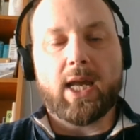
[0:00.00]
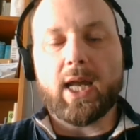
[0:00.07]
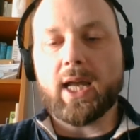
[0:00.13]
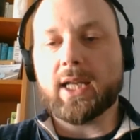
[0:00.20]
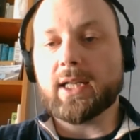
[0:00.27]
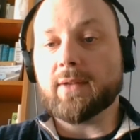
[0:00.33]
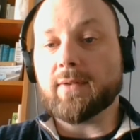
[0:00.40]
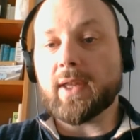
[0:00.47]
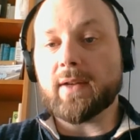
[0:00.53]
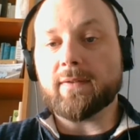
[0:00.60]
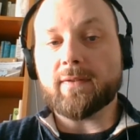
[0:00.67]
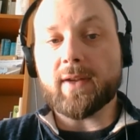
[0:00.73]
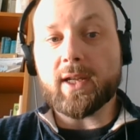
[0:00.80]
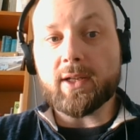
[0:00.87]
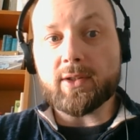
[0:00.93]
And if they
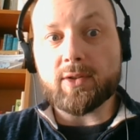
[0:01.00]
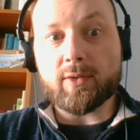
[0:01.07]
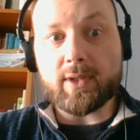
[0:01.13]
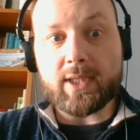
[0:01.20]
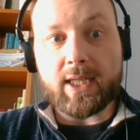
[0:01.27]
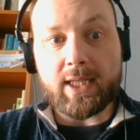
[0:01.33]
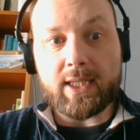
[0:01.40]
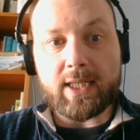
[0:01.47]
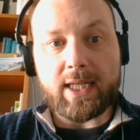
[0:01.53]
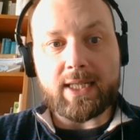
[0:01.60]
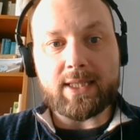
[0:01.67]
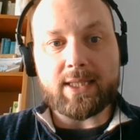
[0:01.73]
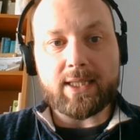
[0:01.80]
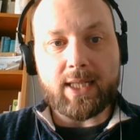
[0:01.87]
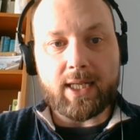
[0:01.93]
fail to attend a
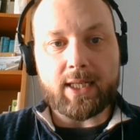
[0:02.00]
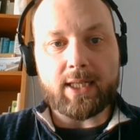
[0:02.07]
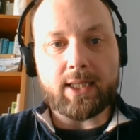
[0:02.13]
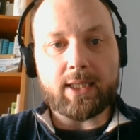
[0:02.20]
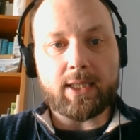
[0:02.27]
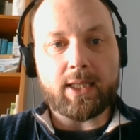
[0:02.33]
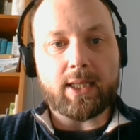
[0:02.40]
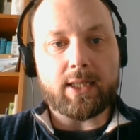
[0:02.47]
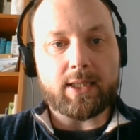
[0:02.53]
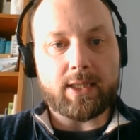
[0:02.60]
second